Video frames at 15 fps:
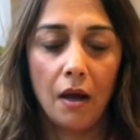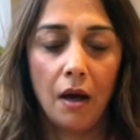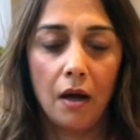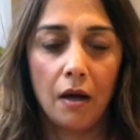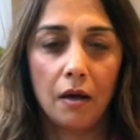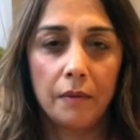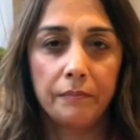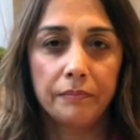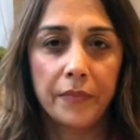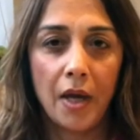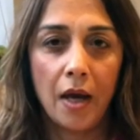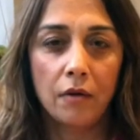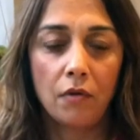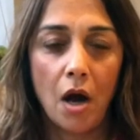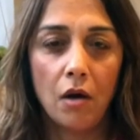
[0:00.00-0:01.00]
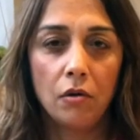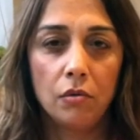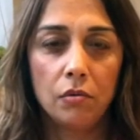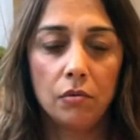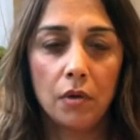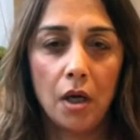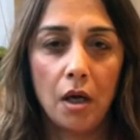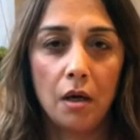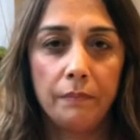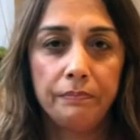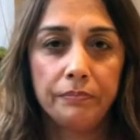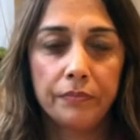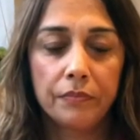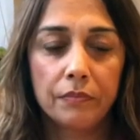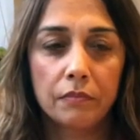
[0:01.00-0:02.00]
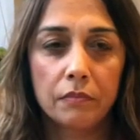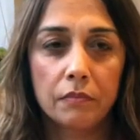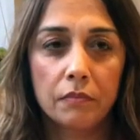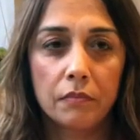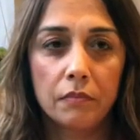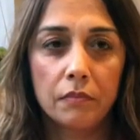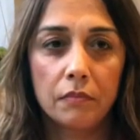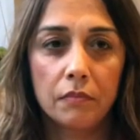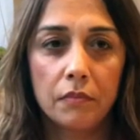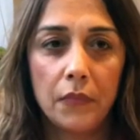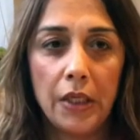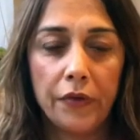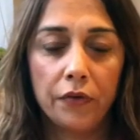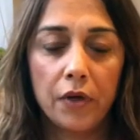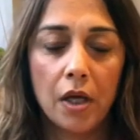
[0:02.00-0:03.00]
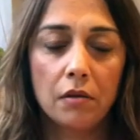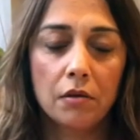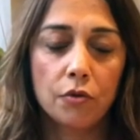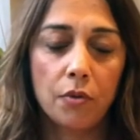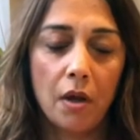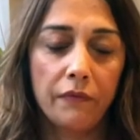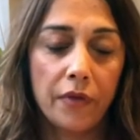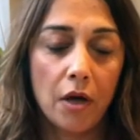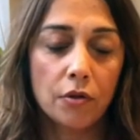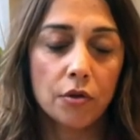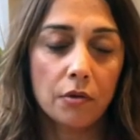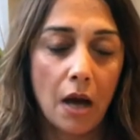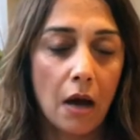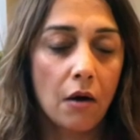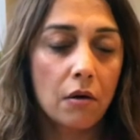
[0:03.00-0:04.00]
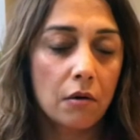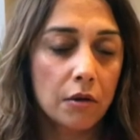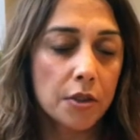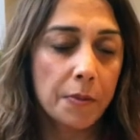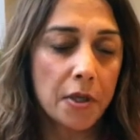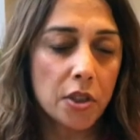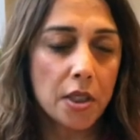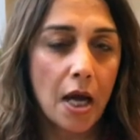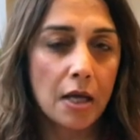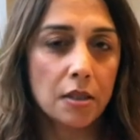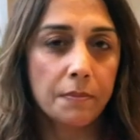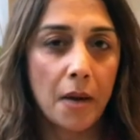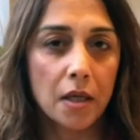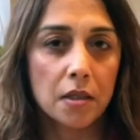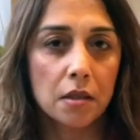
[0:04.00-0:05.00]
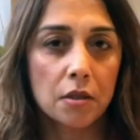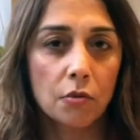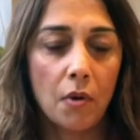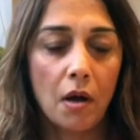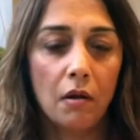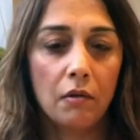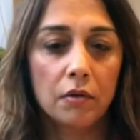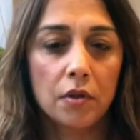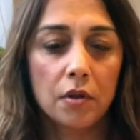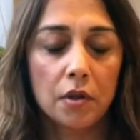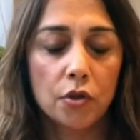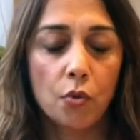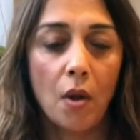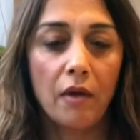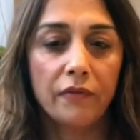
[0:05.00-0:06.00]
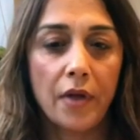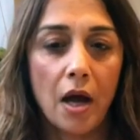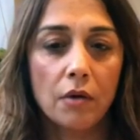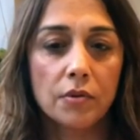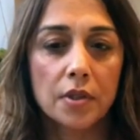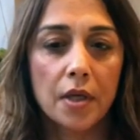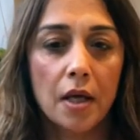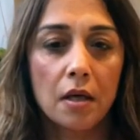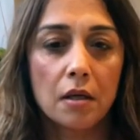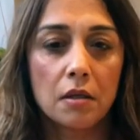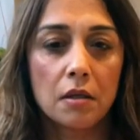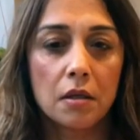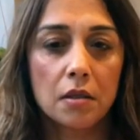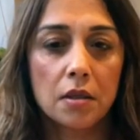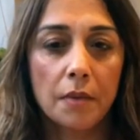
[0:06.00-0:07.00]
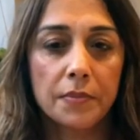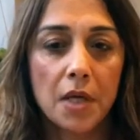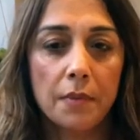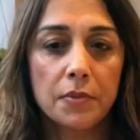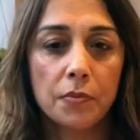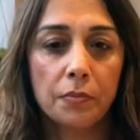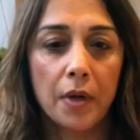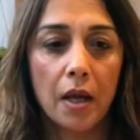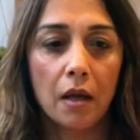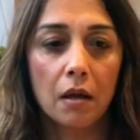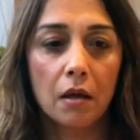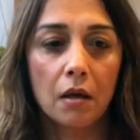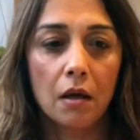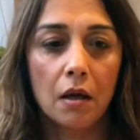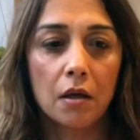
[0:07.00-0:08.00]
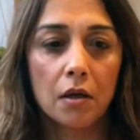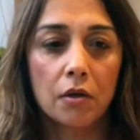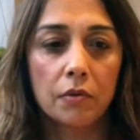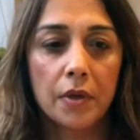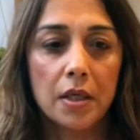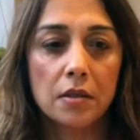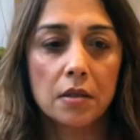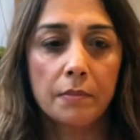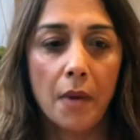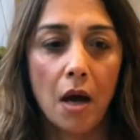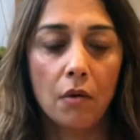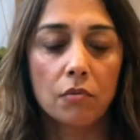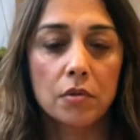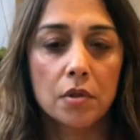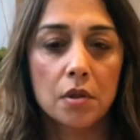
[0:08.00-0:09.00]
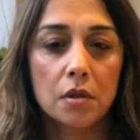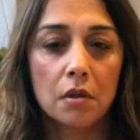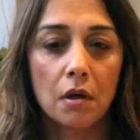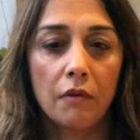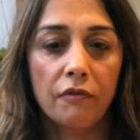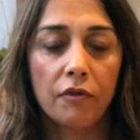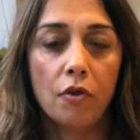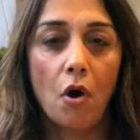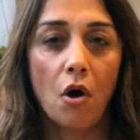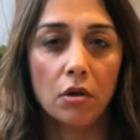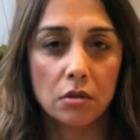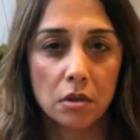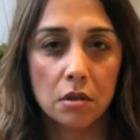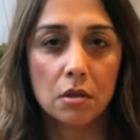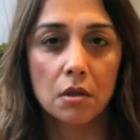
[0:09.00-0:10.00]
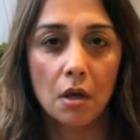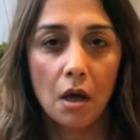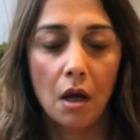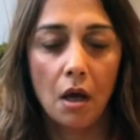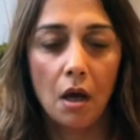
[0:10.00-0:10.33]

And Rahu, either in the 12th house or especially aspecting the 12th house, can sometimes bring an increased amount of thoughts,